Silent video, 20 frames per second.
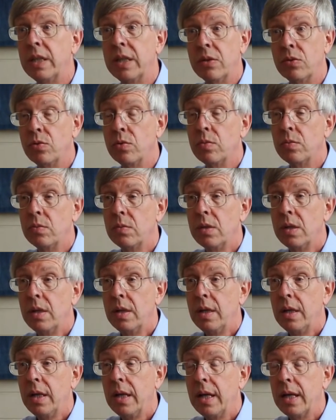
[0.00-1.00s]
is.
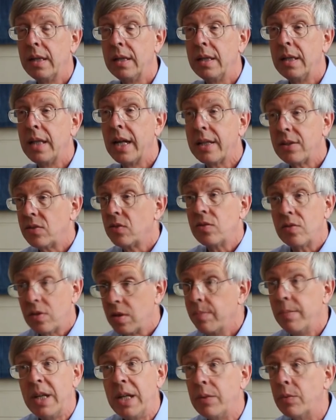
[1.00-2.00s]
And that's,
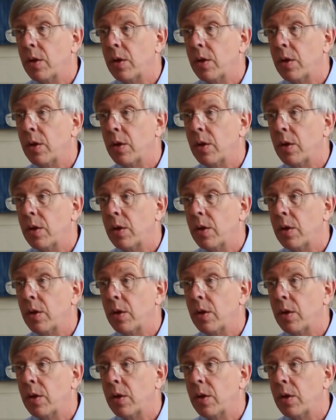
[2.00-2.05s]
to me,